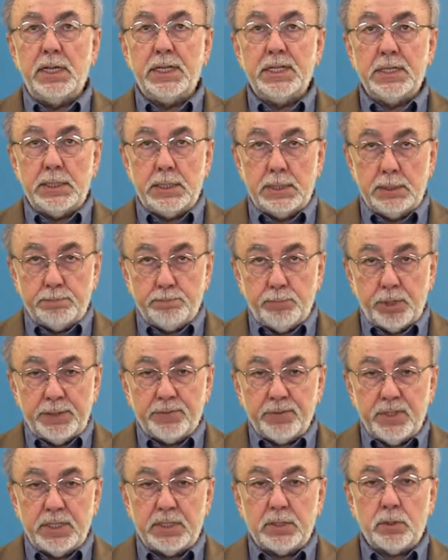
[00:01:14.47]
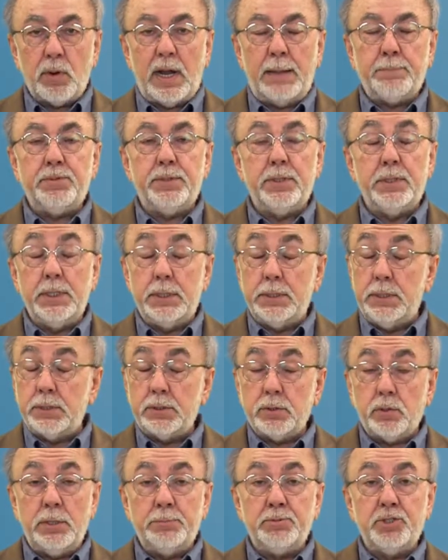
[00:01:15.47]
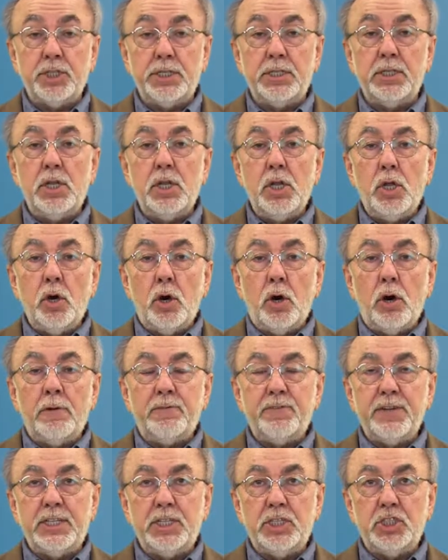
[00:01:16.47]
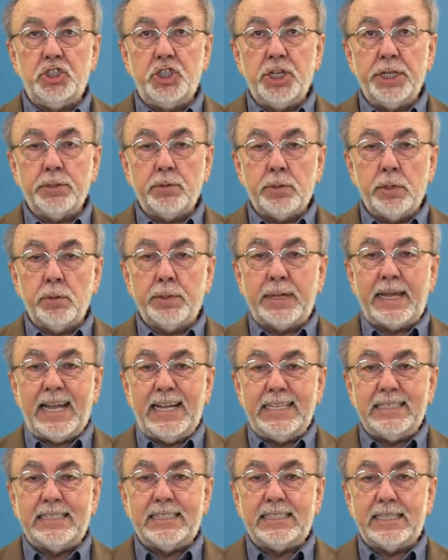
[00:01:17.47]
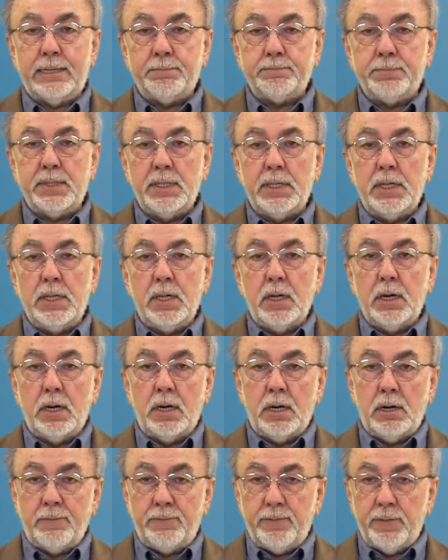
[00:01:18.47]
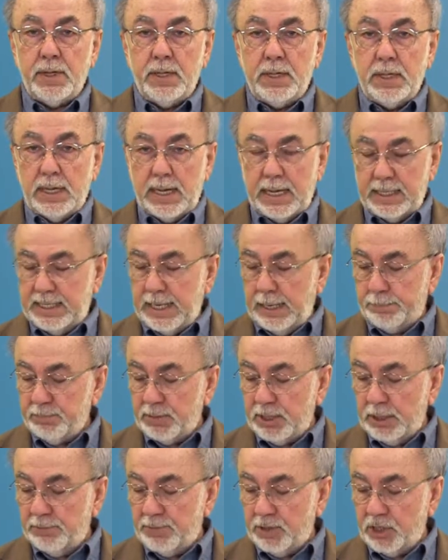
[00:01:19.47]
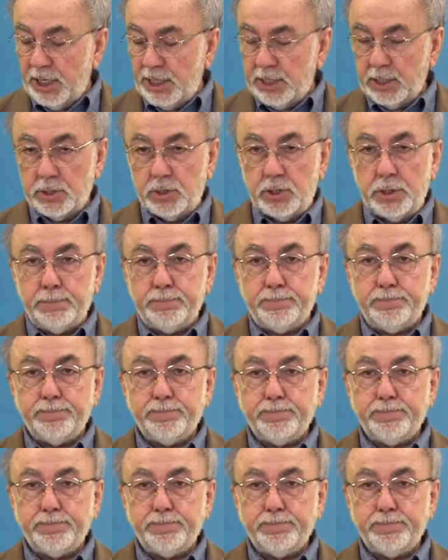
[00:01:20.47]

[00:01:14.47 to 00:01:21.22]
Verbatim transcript: a brief description of a general concept of adaptive change.